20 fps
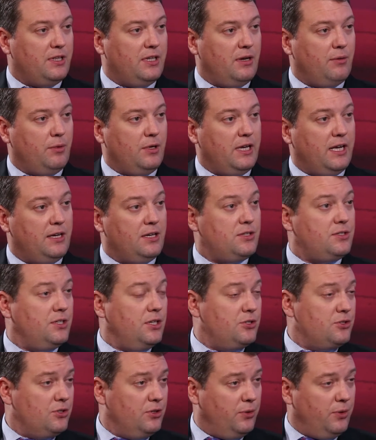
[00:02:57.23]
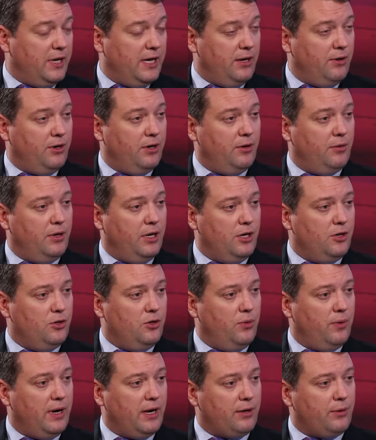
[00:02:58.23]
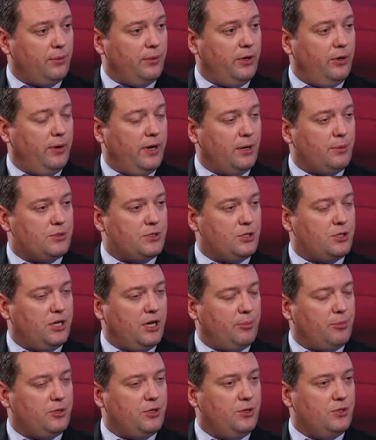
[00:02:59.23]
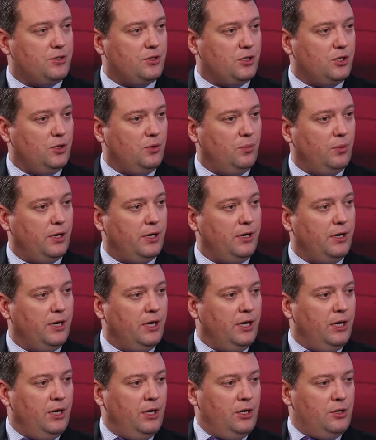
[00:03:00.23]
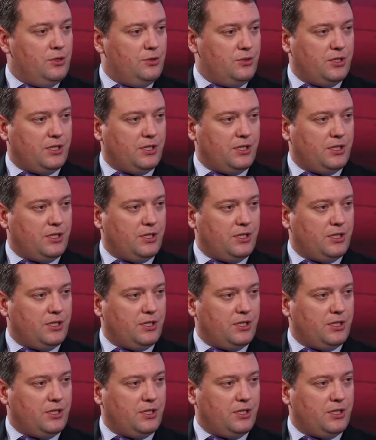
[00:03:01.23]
and then we tend to see a slowdown in new acquisition opportunities in Q1. So